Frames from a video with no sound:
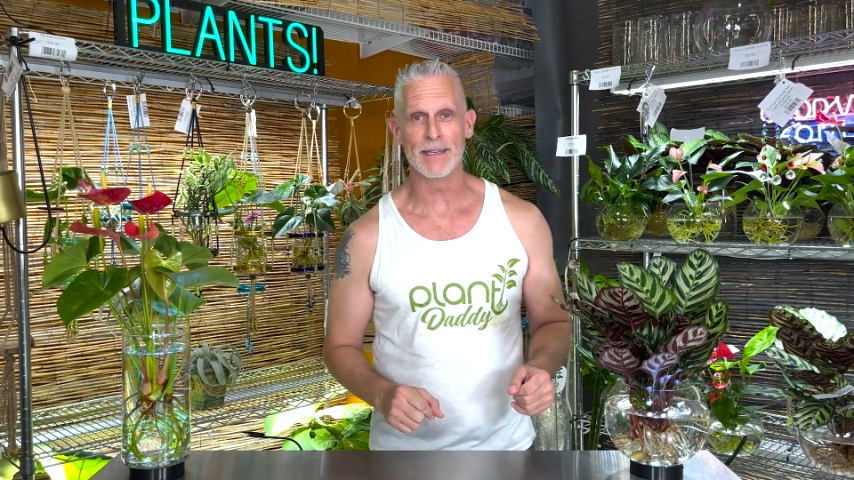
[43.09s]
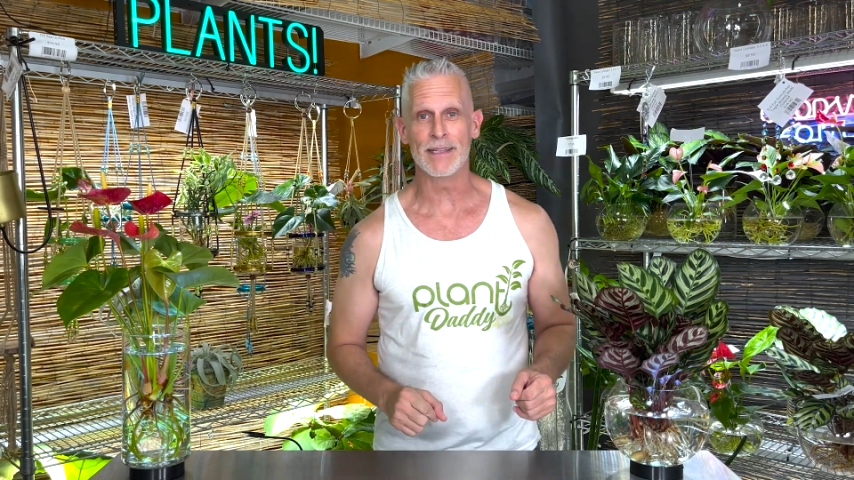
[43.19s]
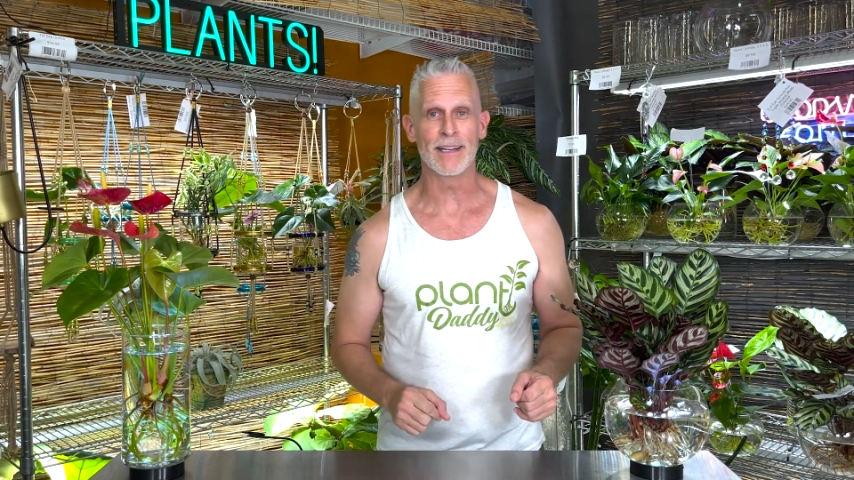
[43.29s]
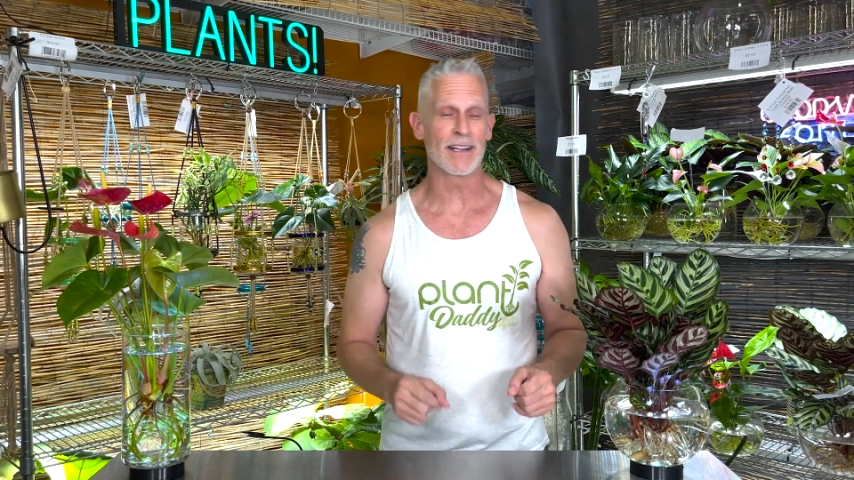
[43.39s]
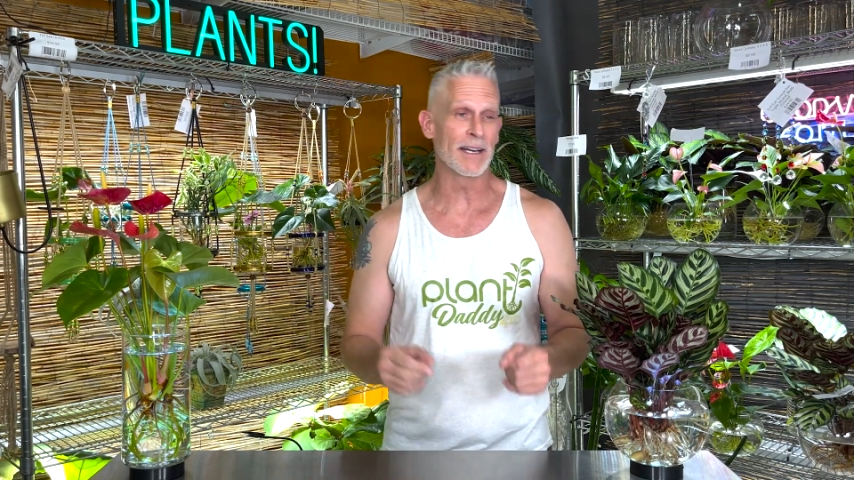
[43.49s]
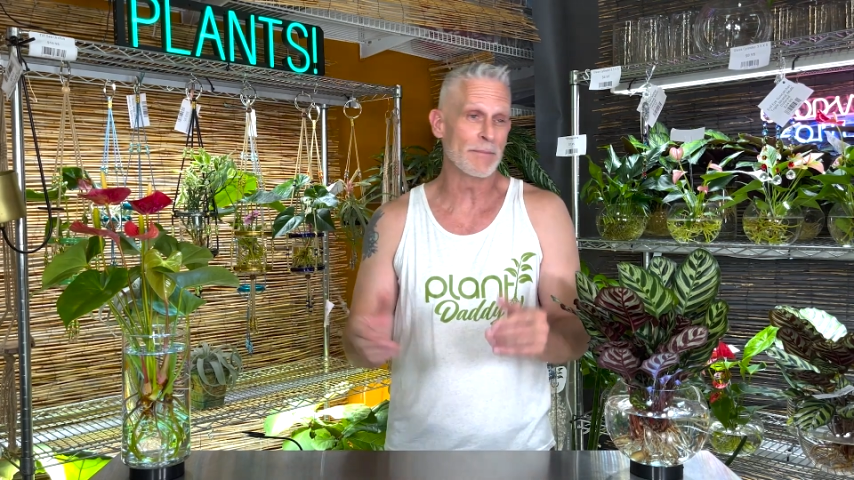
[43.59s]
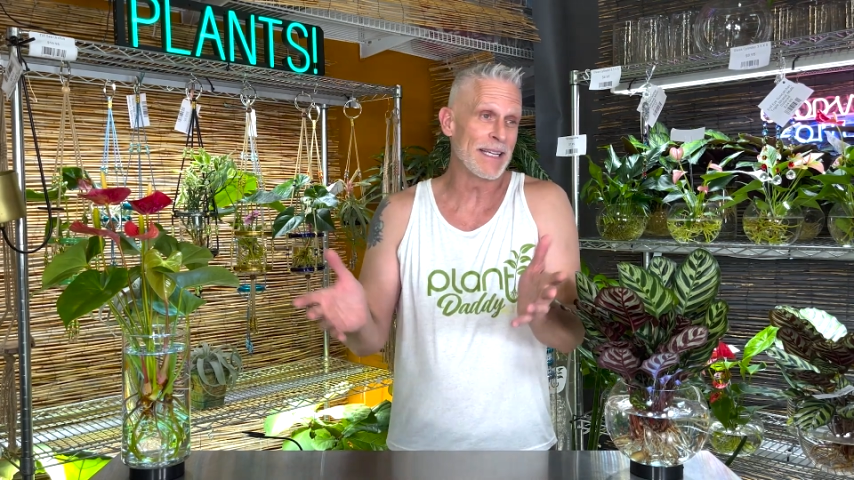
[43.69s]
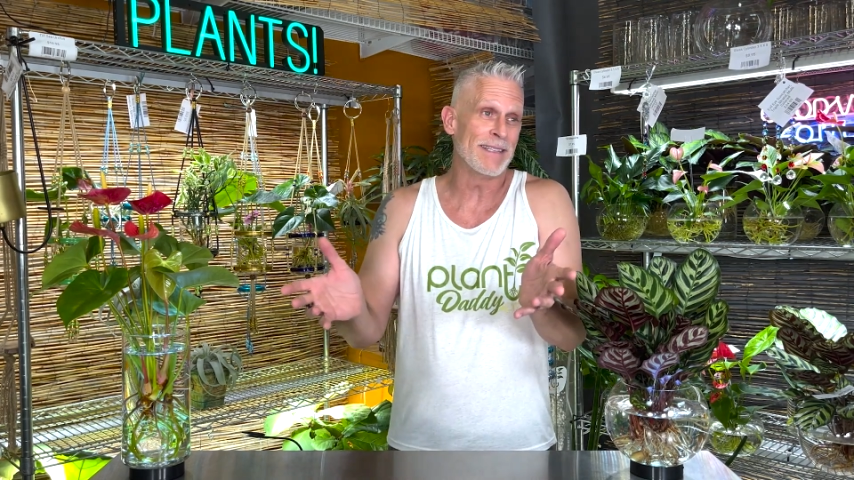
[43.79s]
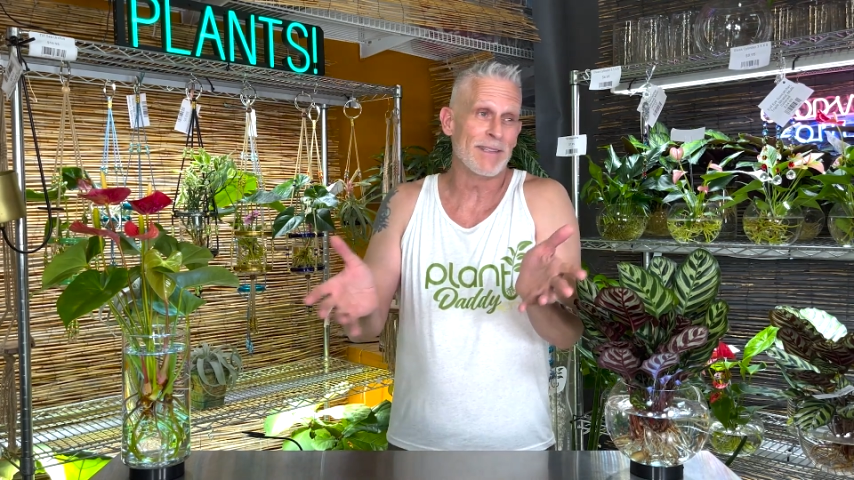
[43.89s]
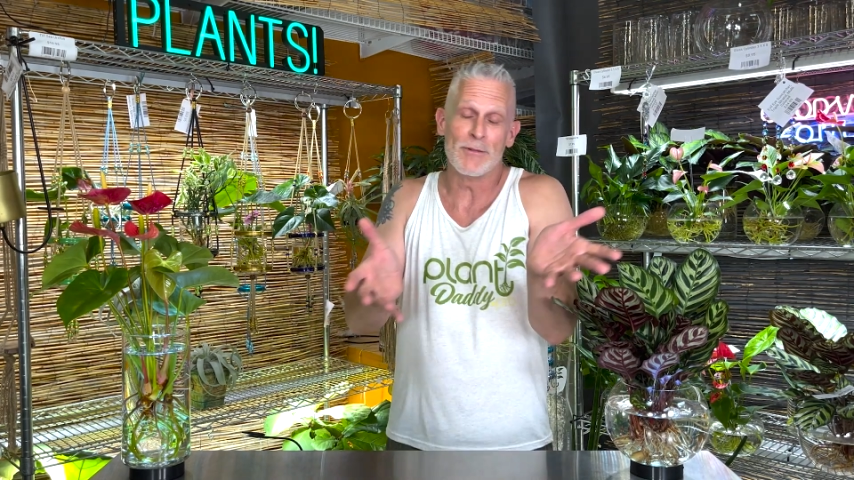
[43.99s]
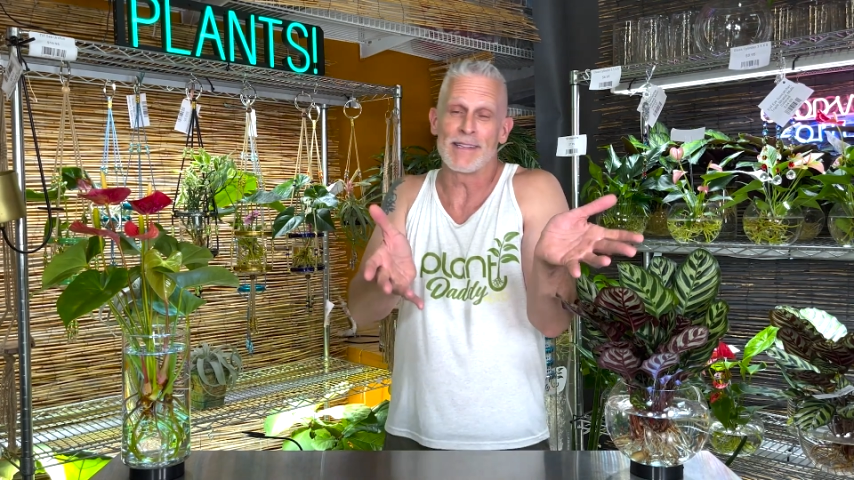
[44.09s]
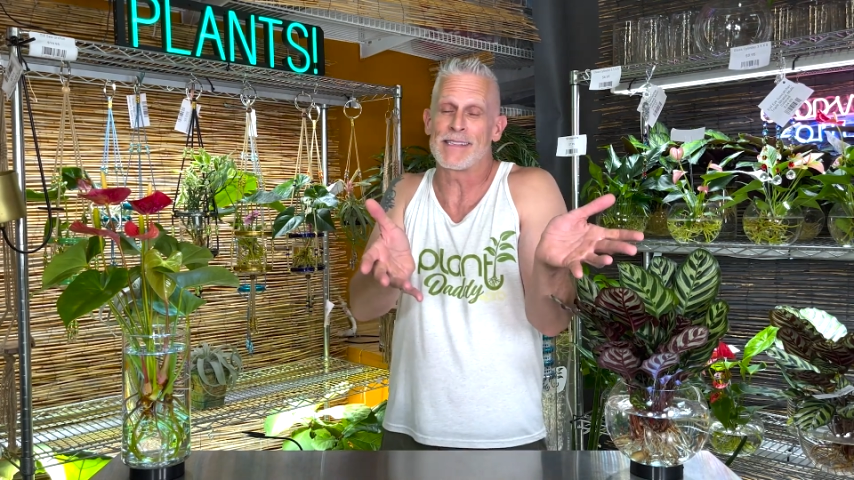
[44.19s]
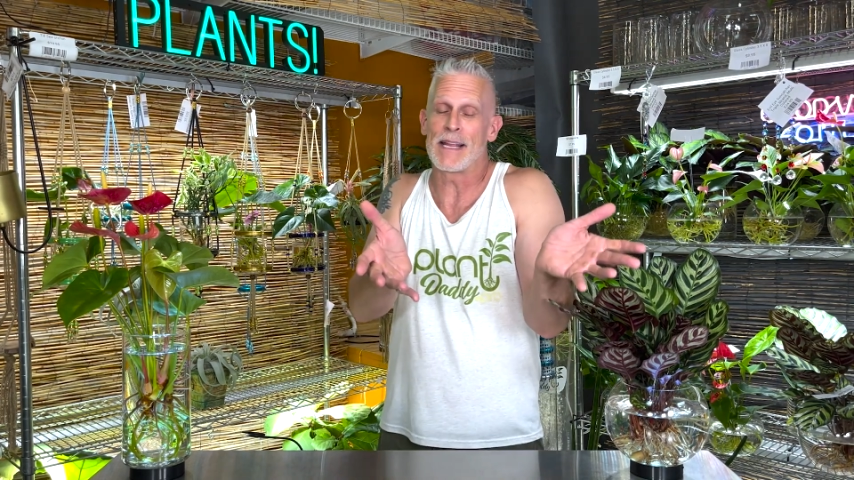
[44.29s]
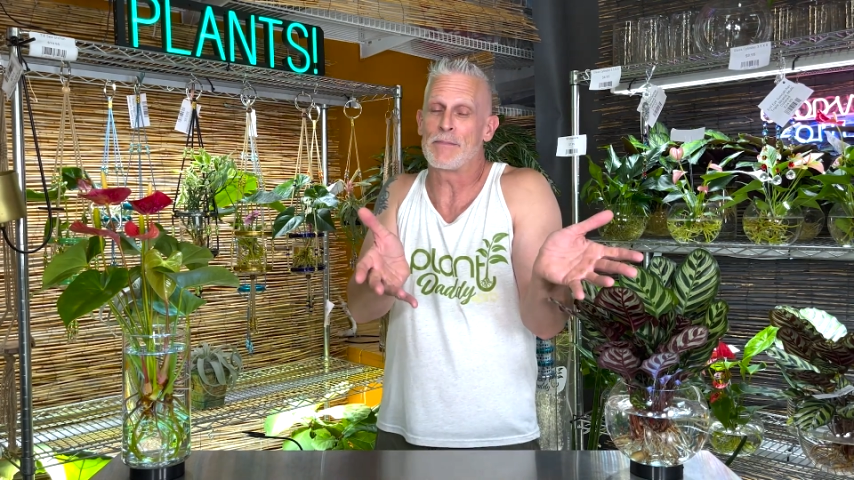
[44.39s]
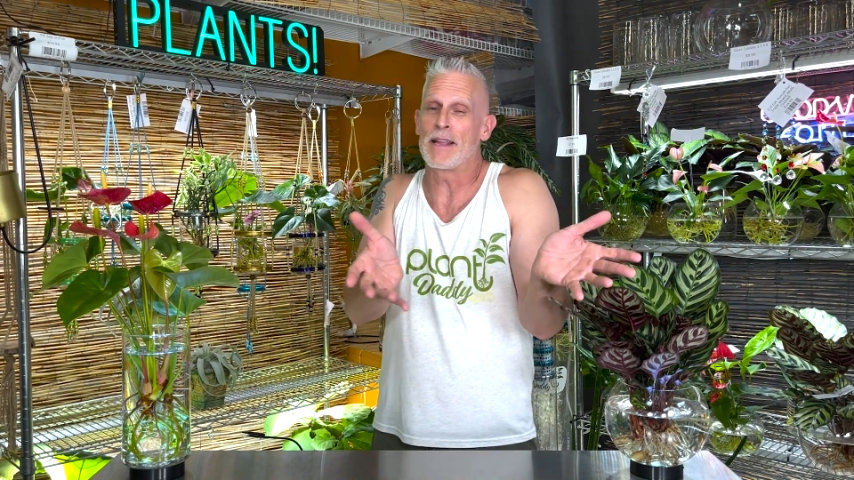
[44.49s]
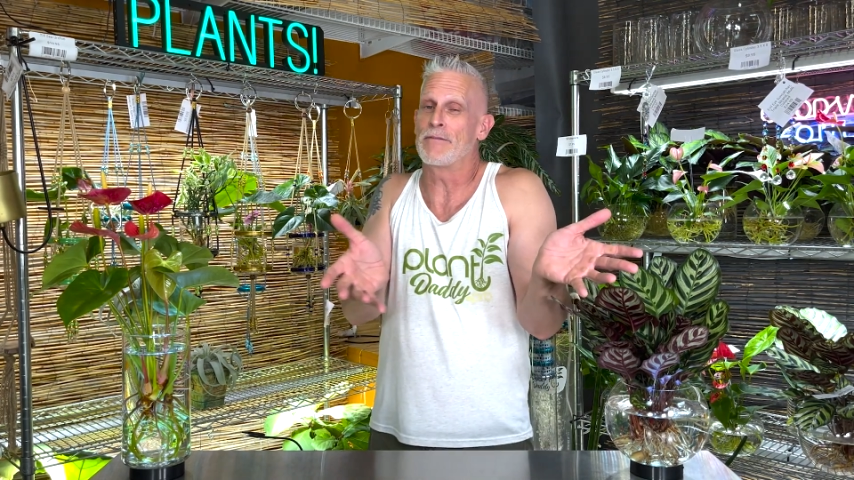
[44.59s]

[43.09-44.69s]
You're gonna be doing the same thing